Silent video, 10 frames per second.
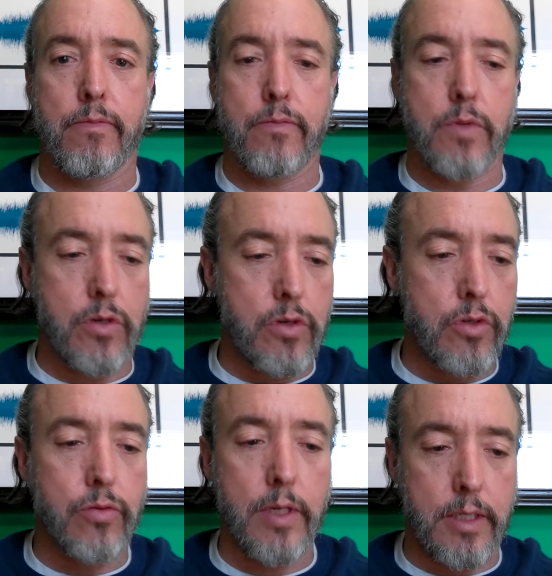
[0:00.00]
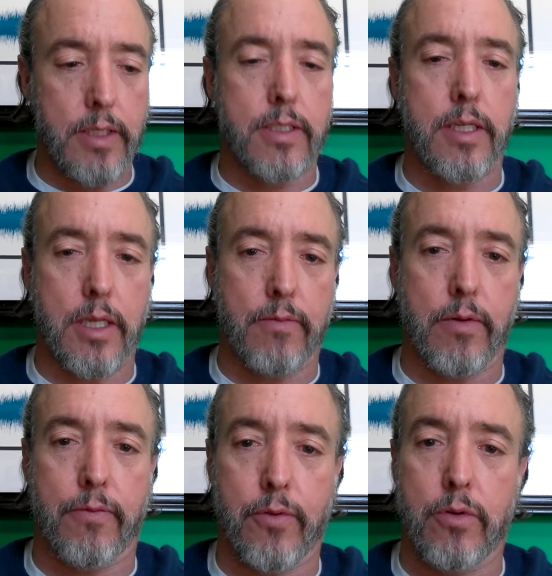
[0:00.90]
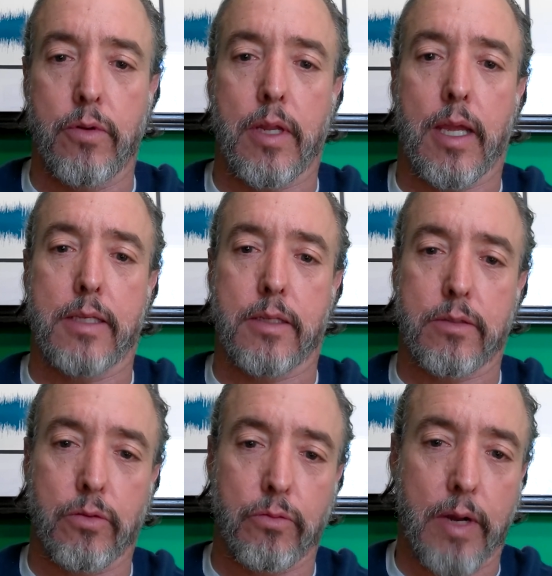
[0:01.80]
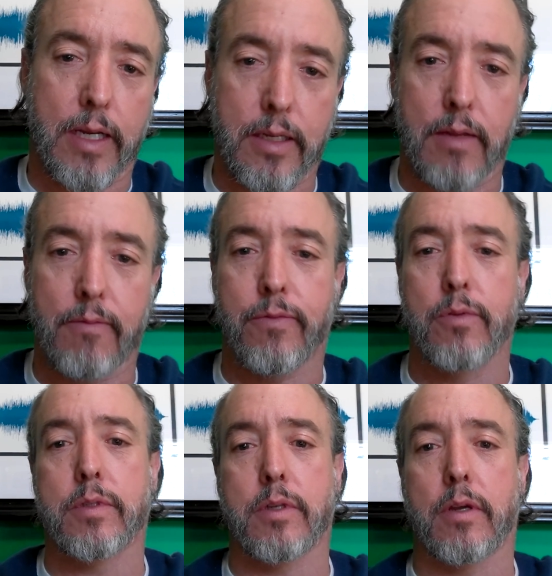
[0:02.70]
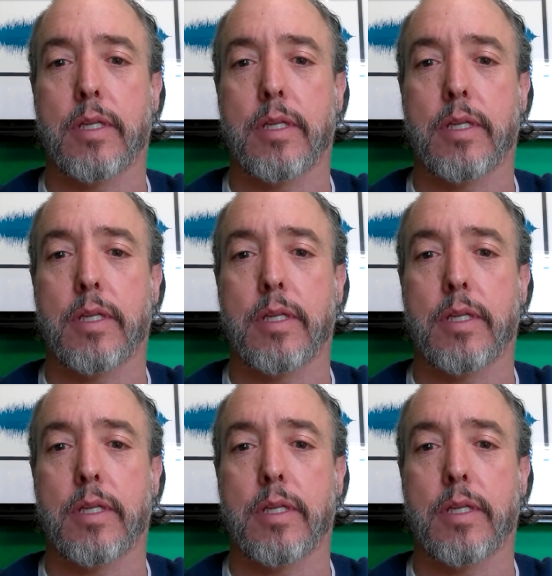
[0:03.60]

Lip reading: The nutrient density of our food has a direct influence on